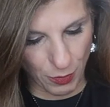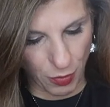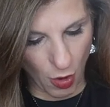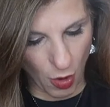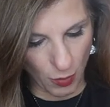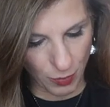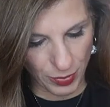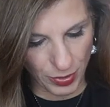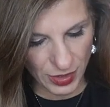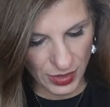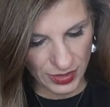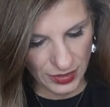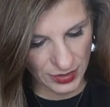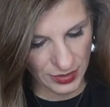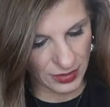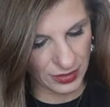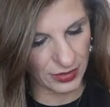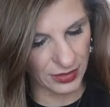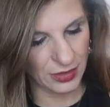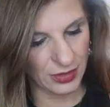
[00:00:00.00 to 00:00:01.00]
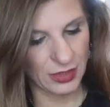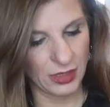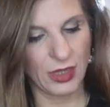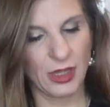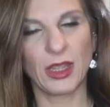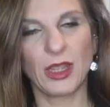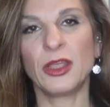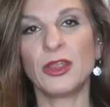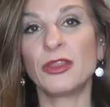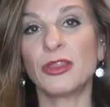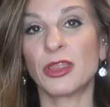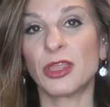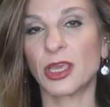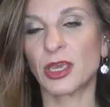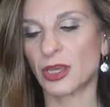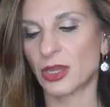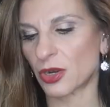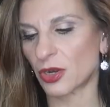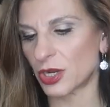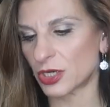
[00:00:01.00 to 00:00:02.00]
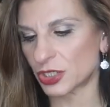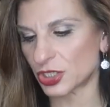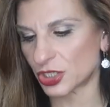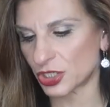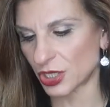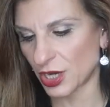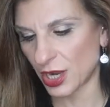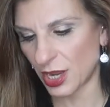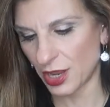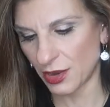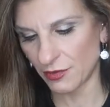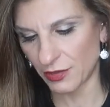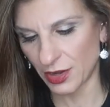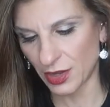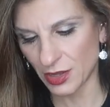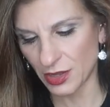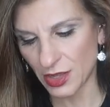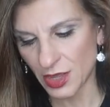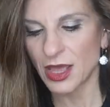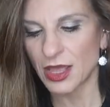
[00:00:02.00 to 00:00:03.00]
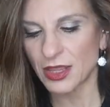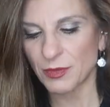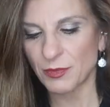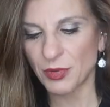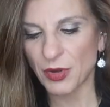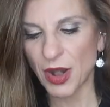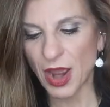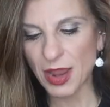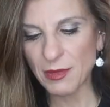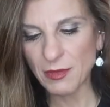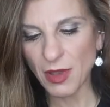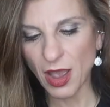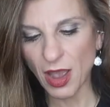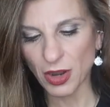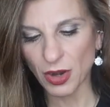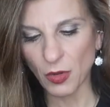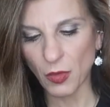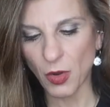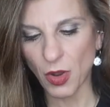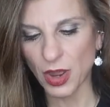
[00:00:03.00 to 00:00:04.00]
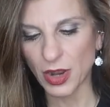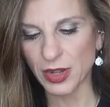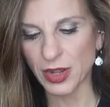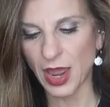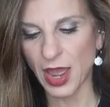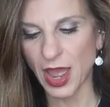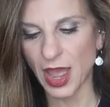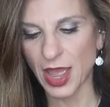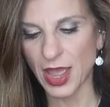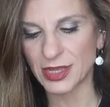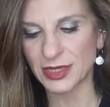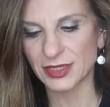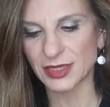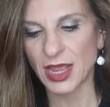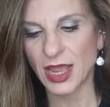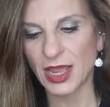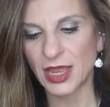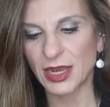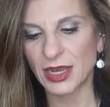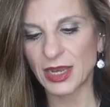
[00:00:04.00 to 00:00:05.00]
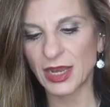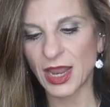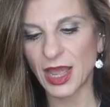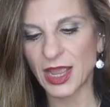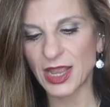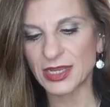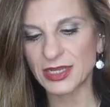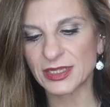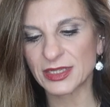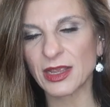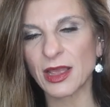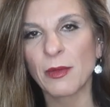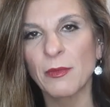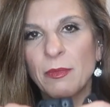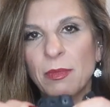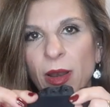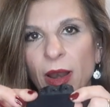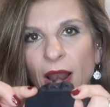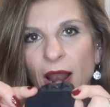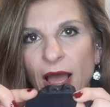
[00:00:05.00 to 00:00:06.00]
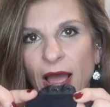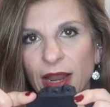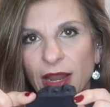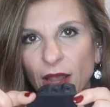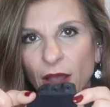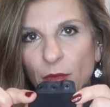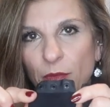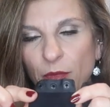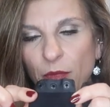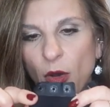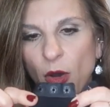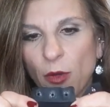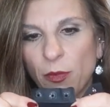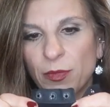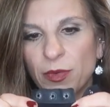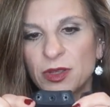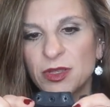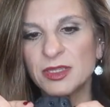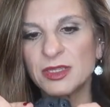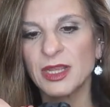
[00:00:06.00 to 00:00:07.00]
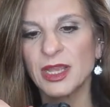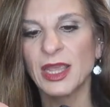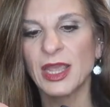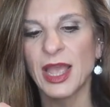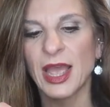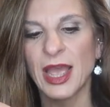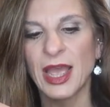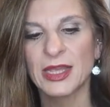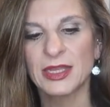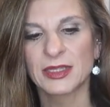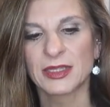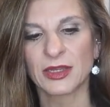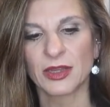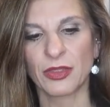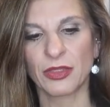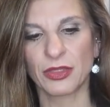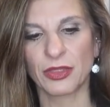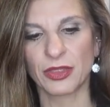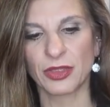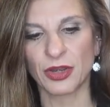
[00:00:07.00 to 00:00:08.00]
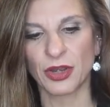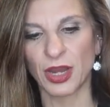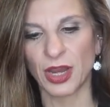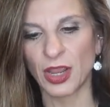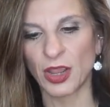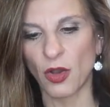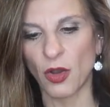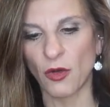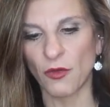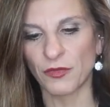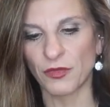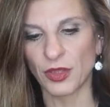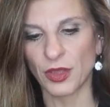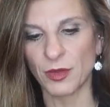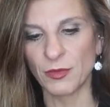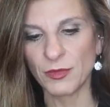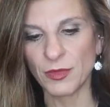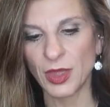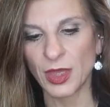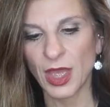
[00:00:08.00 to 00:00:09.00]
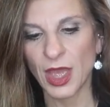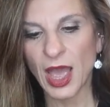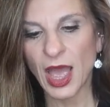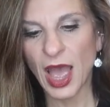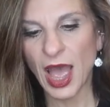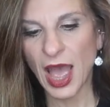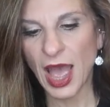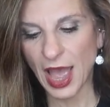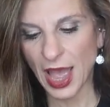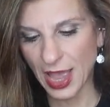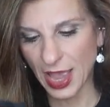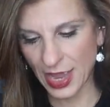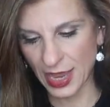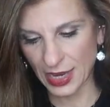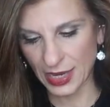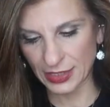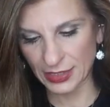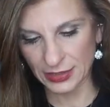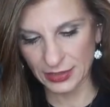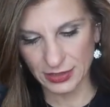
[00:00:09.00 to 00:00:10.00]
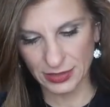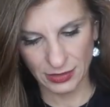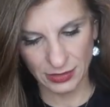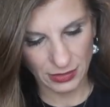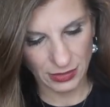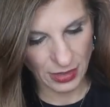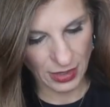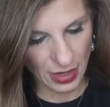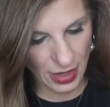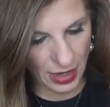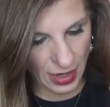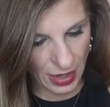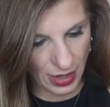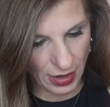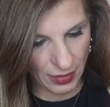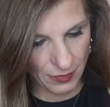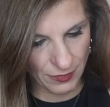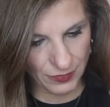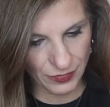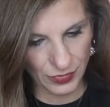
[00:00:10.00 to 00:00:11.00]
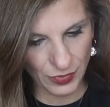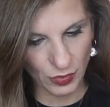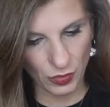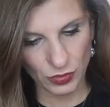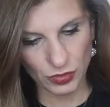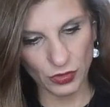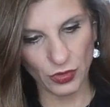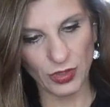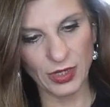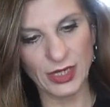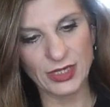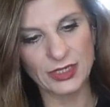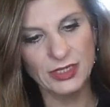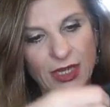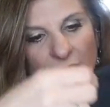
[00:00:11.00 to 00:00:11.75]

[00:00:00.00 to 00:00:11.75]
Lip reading: poppers in the crotch area. The Primark one has nice black poppers. It has 3 of them. And hold on, let's